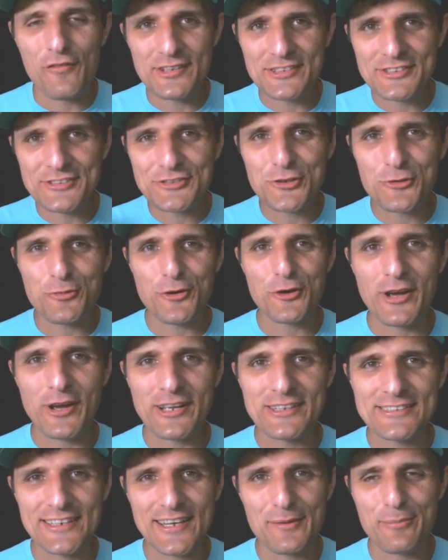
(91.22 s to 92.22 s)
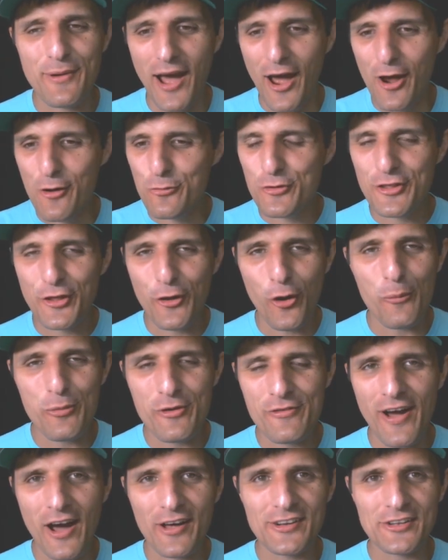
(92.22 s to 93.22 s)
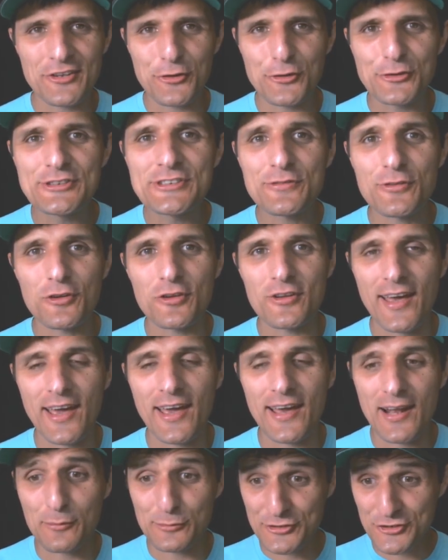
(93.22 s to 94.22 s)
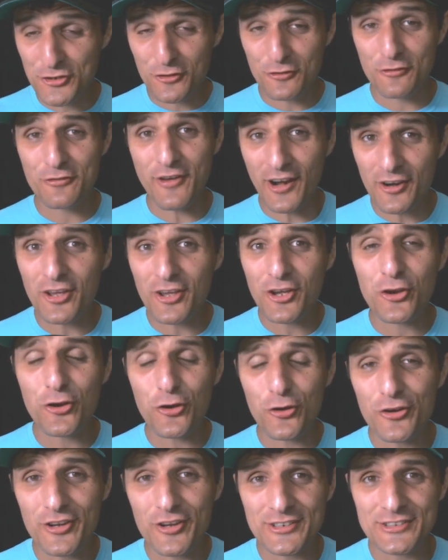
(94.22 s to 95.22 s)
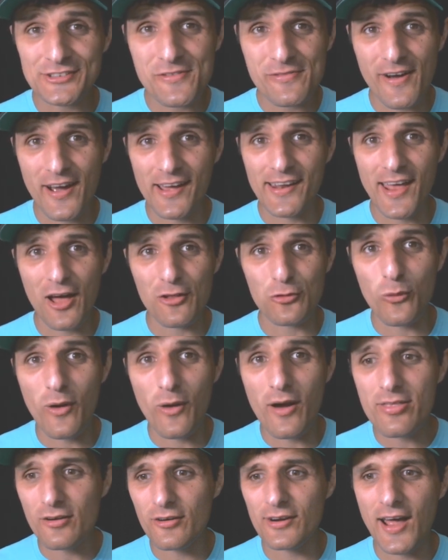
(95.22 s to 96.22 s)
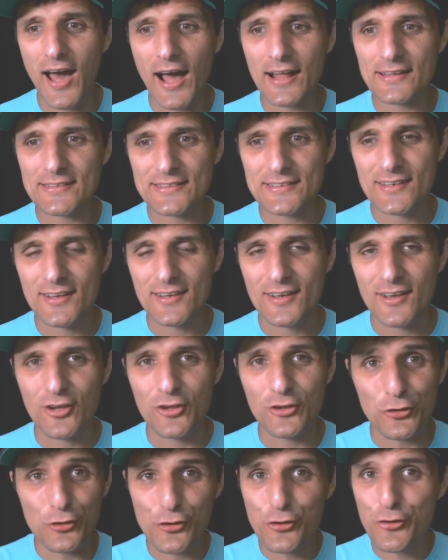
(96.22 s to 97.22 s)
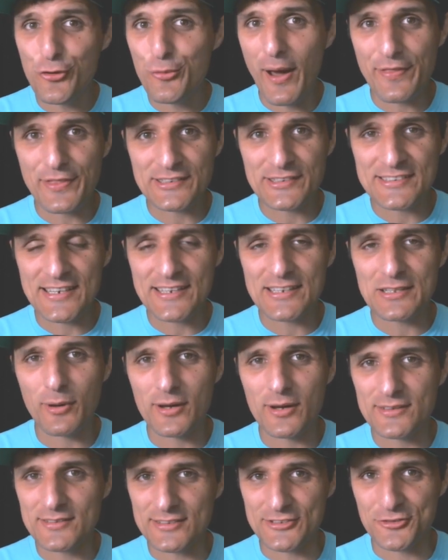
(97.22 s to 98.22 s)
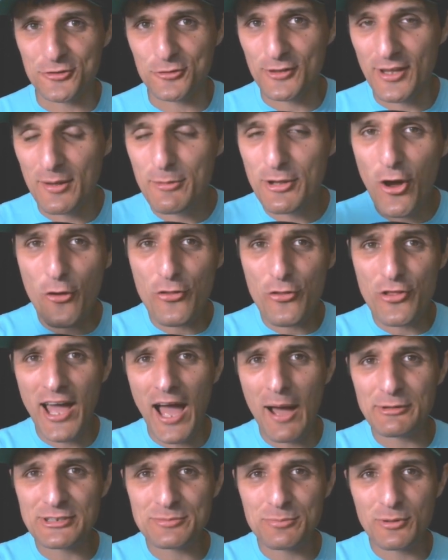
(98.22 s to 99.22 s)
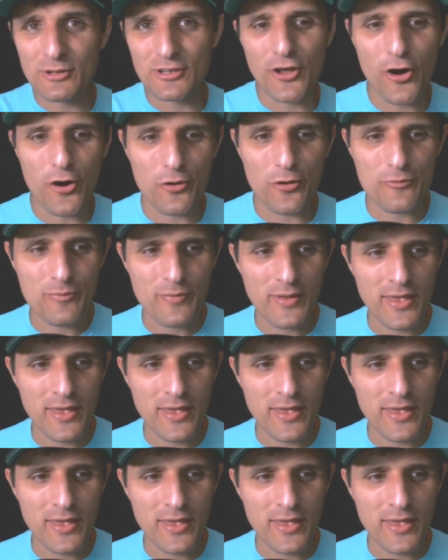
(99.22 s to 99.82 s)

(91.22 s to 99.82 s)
this super quick tip. I really hope you found it useful, and I'm still very curious to find out whether or not you knew about this hidden button. So let me know in the comments below